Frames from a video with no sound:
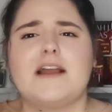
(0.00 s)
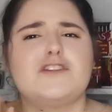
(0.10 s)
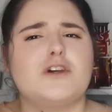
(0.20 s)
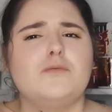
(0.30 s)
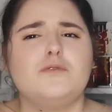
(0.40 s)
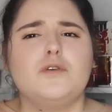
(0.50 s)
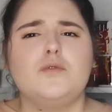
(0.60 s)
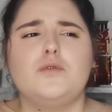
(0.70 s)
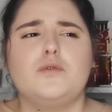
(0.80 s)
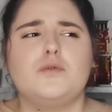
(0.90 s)
I don't
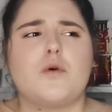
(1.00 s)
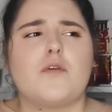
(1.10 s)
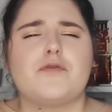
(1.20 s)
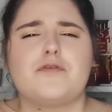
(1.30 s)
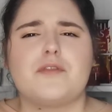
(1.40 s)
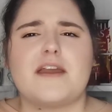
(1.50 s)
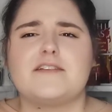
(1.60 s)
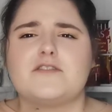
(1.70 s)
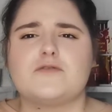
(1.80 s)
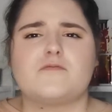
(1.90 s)
know what
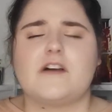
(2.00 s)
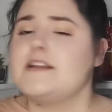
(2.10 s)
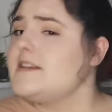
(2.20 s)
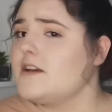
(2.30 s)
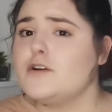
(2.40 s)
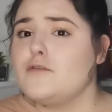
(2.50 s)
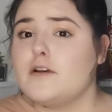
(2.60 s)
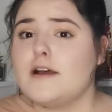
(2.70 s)
they're fighting over.